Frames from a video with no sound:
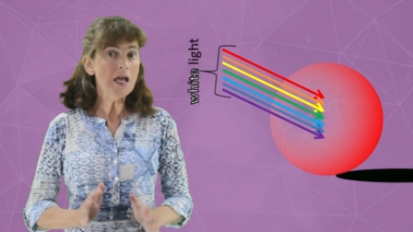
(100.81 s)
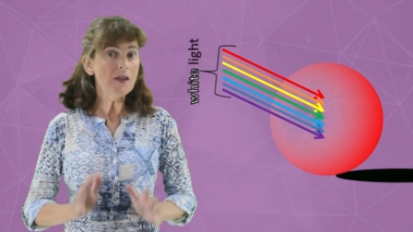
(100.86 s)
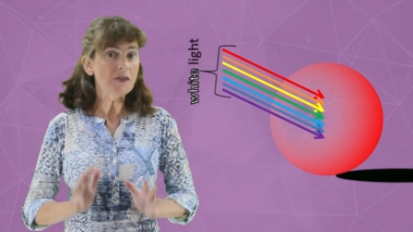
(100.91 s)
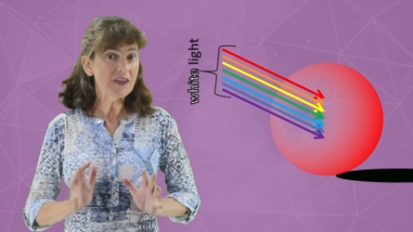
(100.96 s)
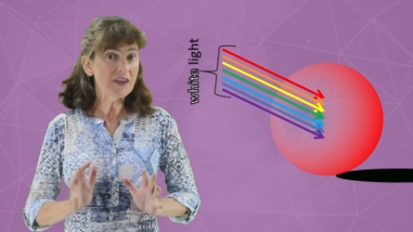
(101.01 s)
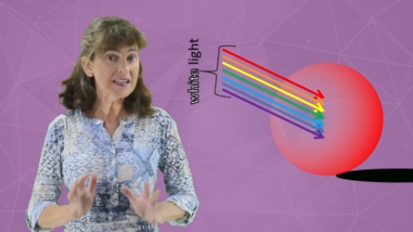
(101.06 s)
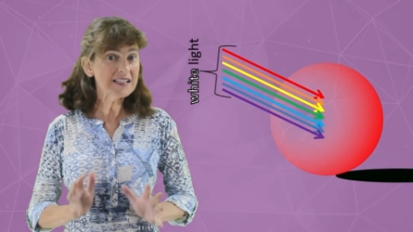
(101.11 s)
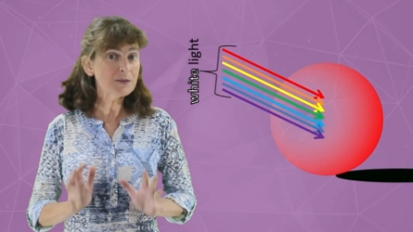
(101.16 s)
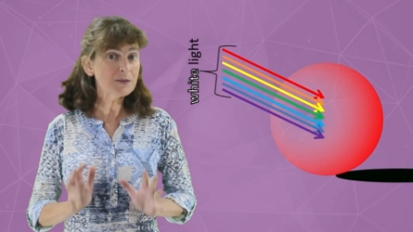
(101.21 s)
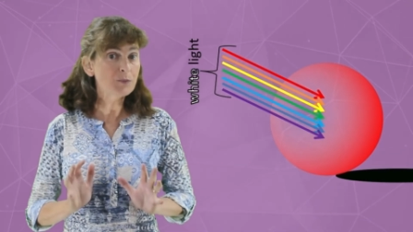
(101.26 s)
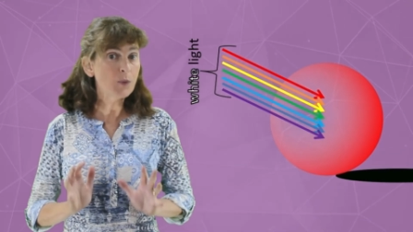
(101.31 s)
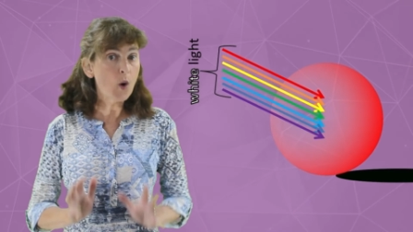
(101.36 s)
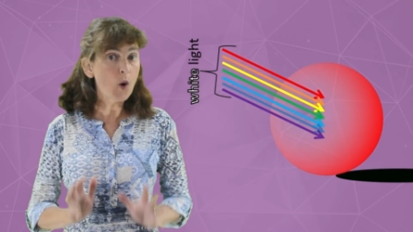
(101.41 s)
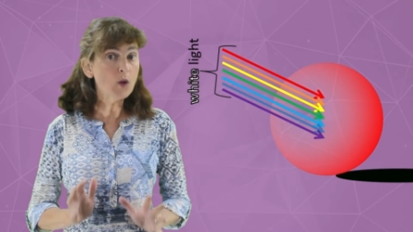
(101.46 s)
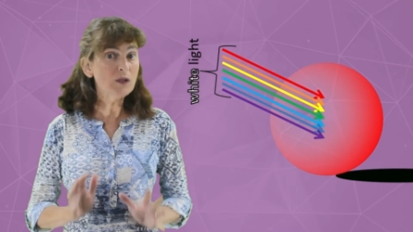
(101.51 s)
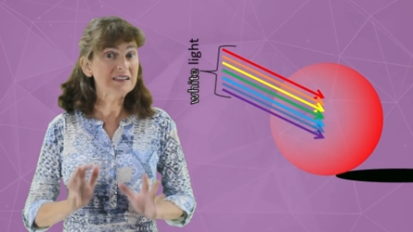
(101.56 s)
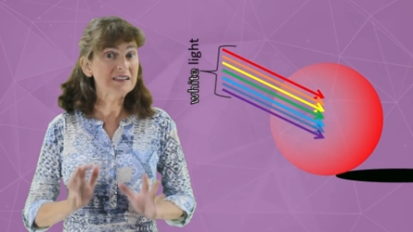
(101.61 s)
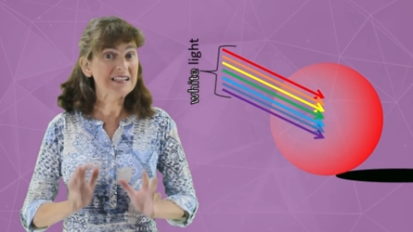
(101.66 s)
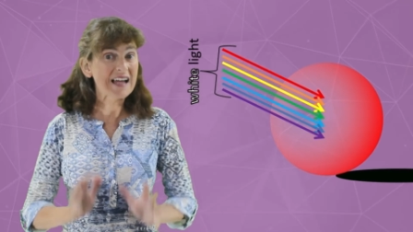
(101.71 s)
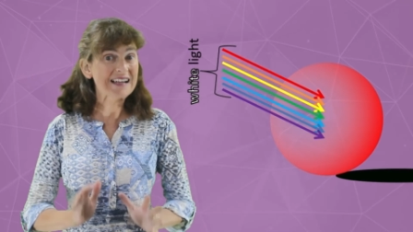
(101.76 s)
This
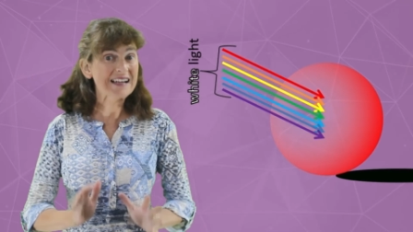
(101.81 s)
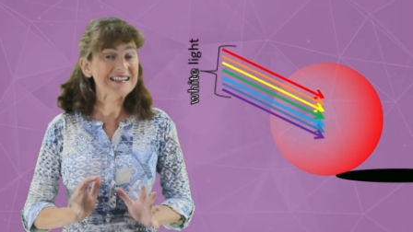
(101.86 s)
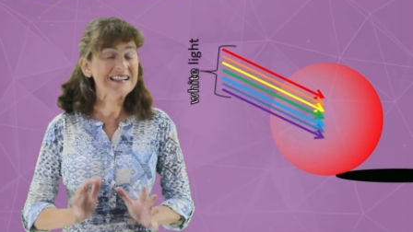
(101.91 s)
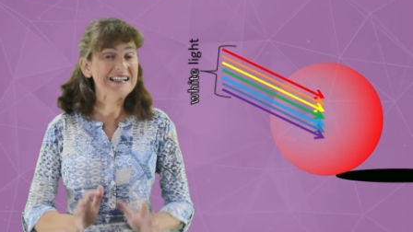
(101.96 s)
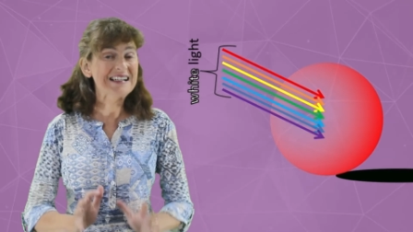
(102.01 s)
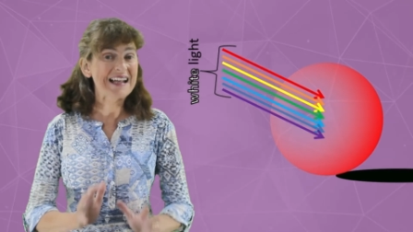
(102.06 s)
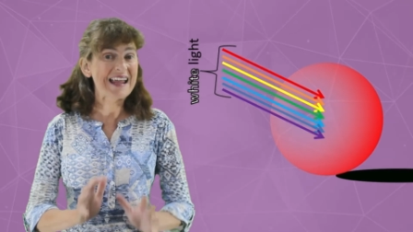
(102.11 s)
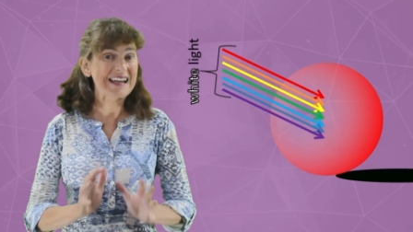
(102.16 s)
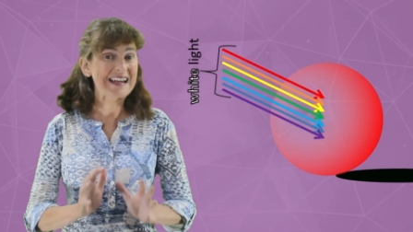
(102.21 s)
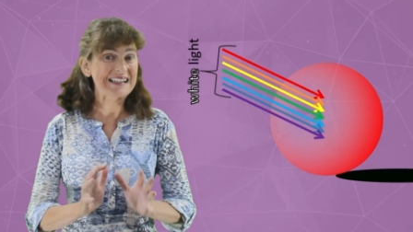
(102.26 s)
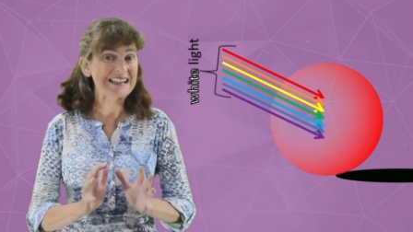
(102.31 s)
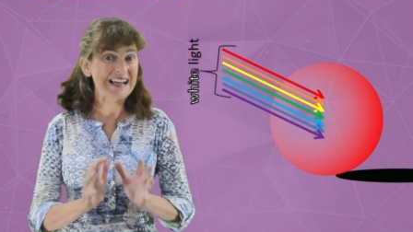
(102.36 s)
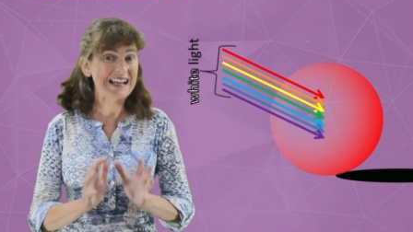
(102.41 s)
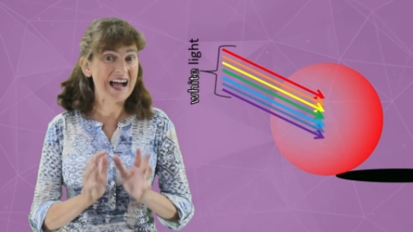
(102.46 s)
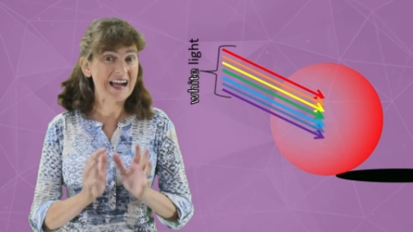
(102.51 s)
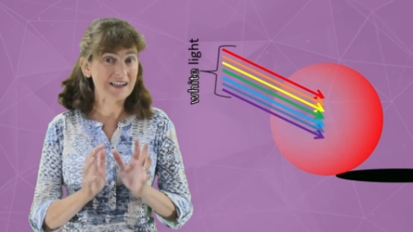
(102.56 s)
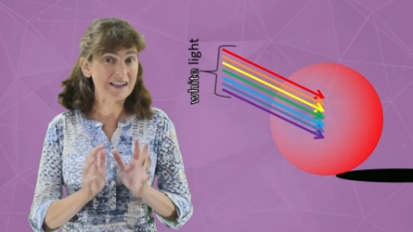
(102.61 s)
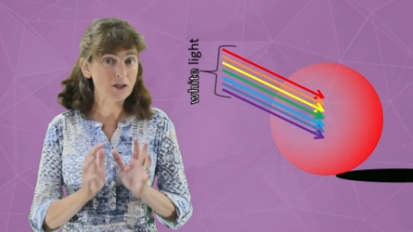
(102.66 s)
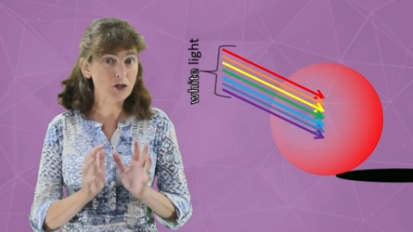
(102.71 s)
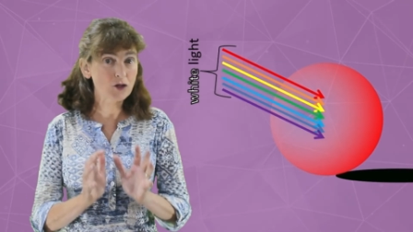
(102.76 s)
ball doesn't let
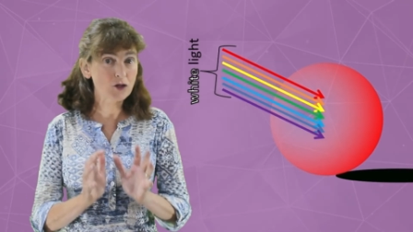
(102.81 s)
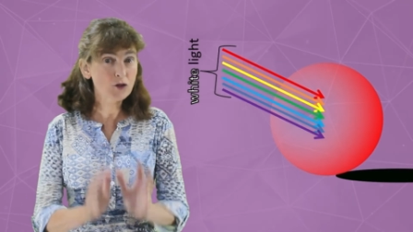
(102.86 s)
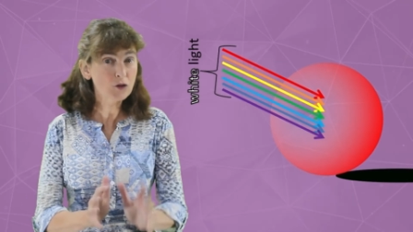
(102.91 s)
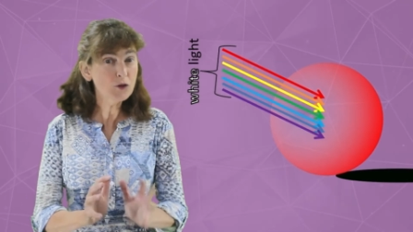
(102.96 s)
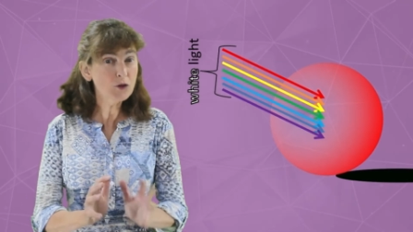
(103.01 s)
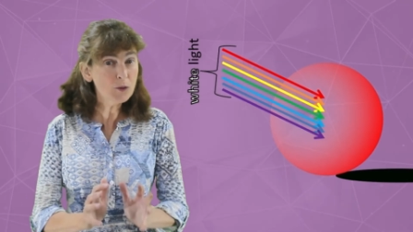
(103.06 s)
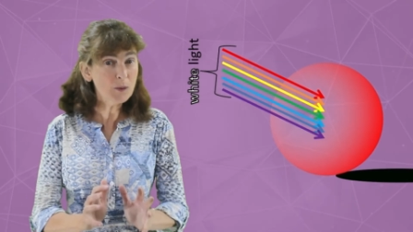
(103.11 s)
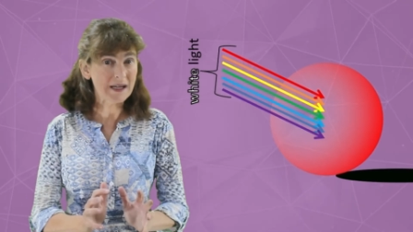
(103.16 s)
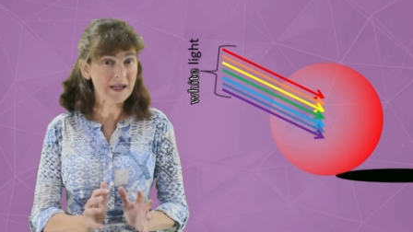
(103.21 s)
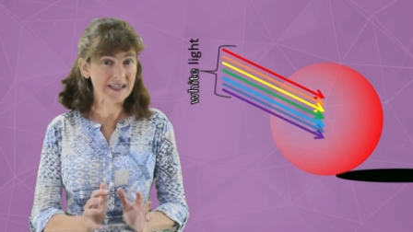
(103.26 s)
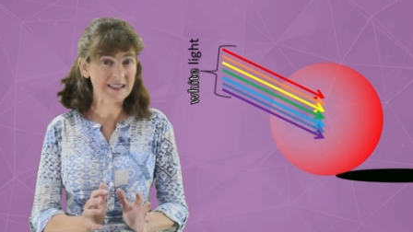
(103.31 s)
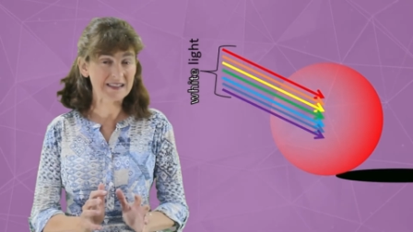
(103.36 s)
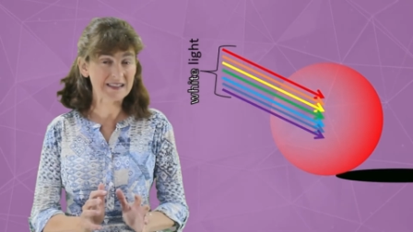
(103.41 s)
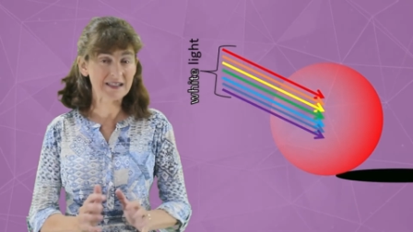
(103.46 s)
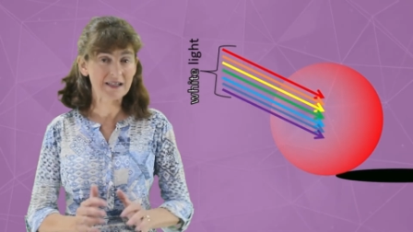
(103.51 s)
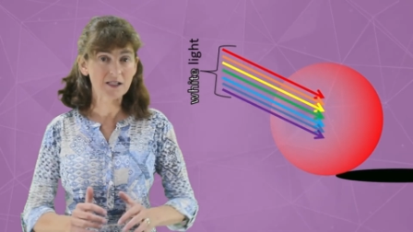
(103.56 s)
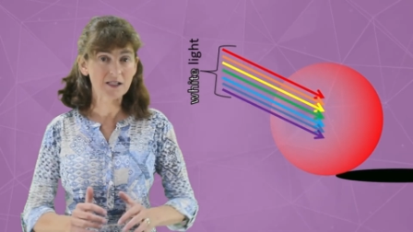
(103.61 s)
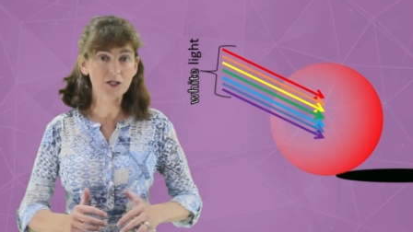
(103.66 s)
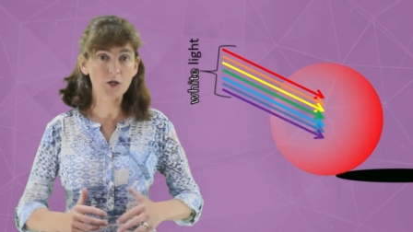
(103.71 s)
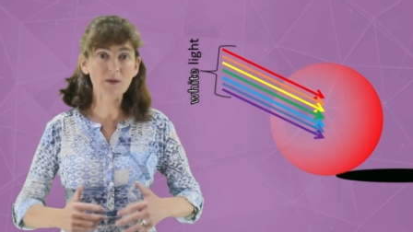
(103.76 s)
light through it,
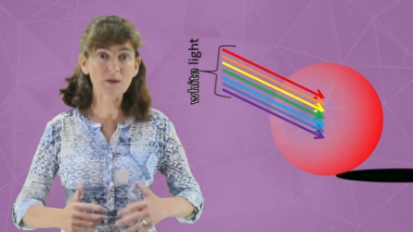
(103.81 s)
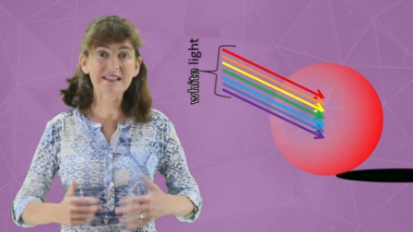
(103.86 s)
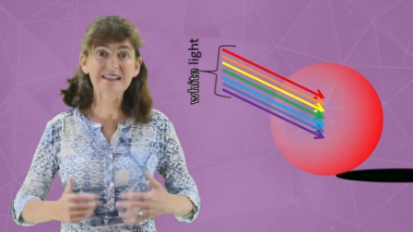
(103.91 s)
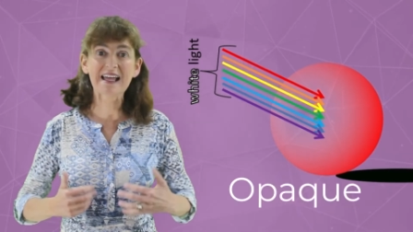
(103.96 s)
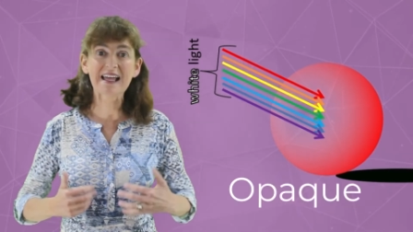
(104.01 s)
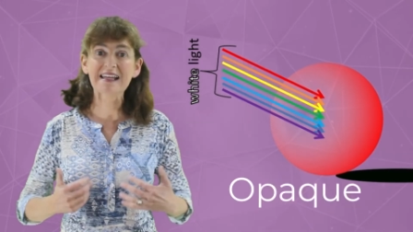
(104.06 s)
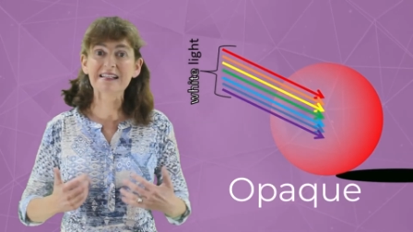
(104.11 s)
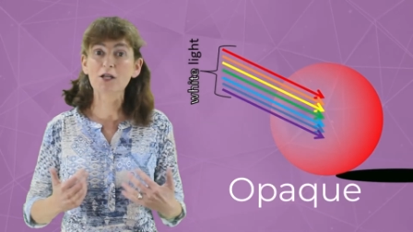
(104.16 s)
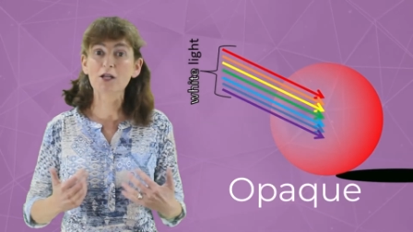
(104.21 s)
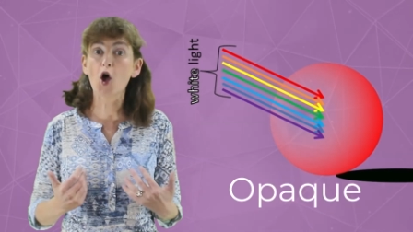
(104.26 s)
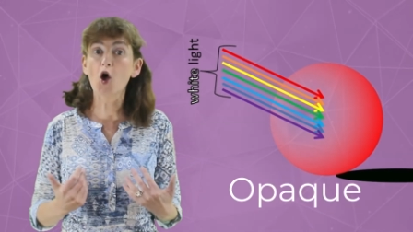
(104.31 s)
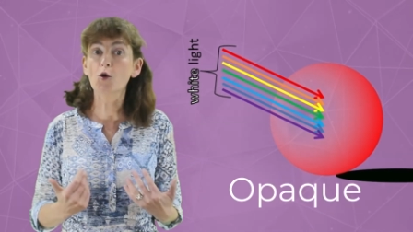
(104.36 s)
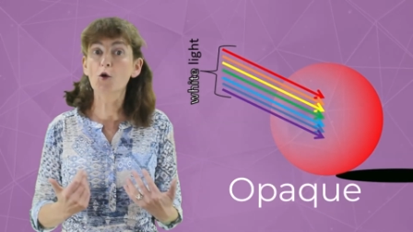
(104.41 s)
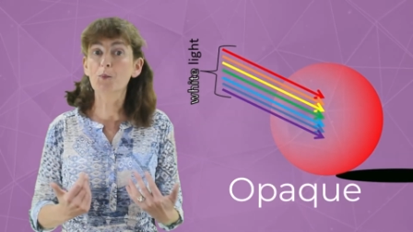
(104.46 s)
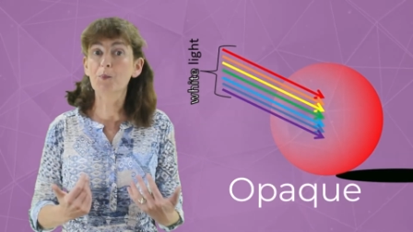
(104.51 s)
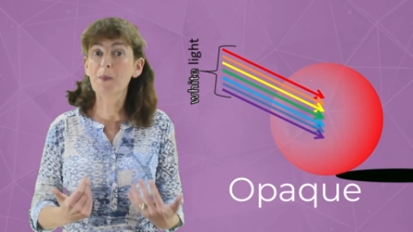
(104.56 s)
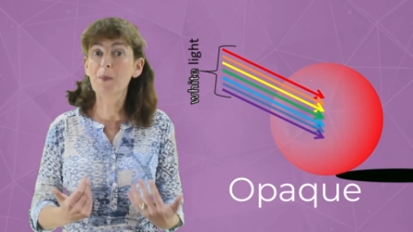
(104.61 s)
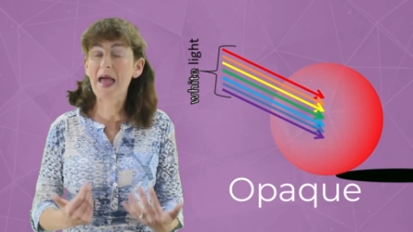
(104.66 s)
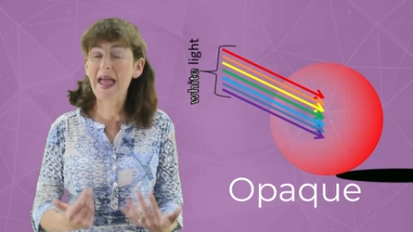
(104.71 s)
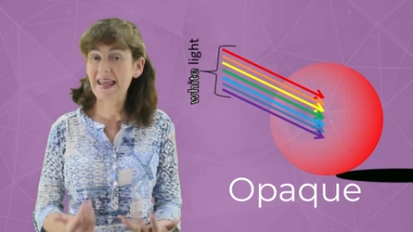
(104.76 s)
so we say it's
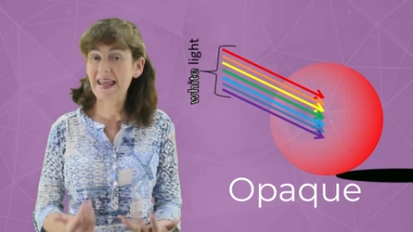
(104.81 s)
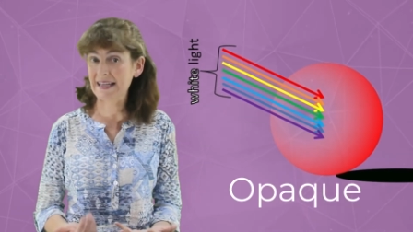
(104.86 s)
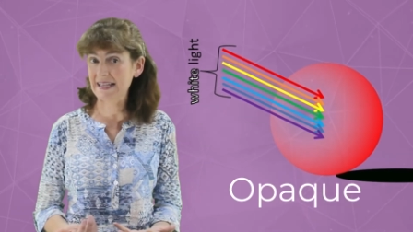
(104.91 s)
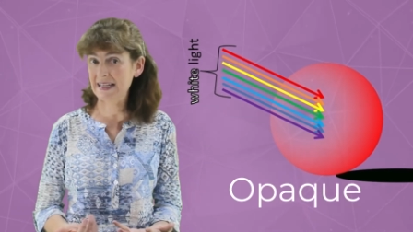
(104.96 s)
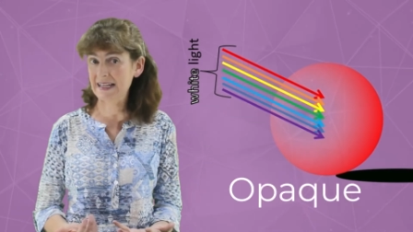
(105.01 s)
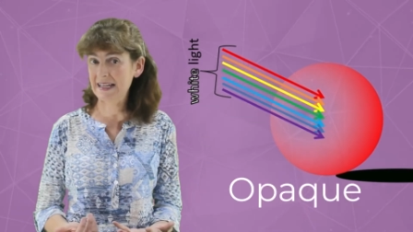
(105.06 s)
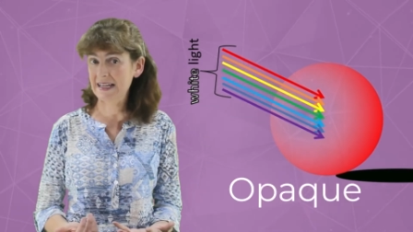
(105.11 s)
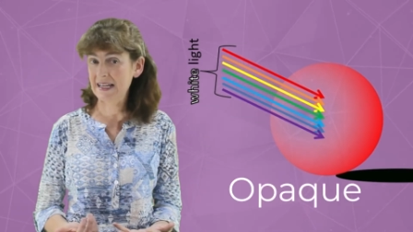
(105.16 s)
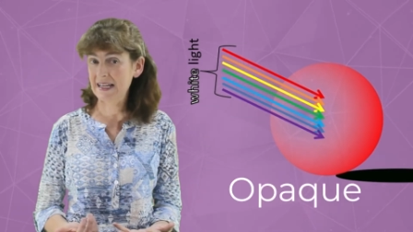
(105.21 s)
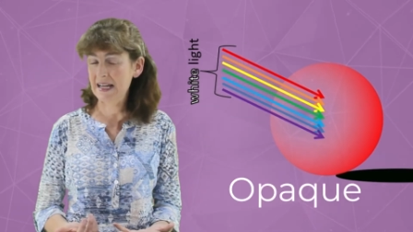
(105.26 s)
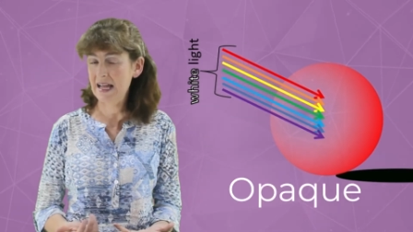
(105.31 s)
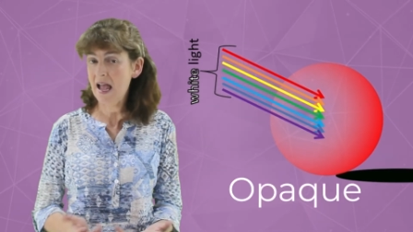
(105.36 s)
opaque.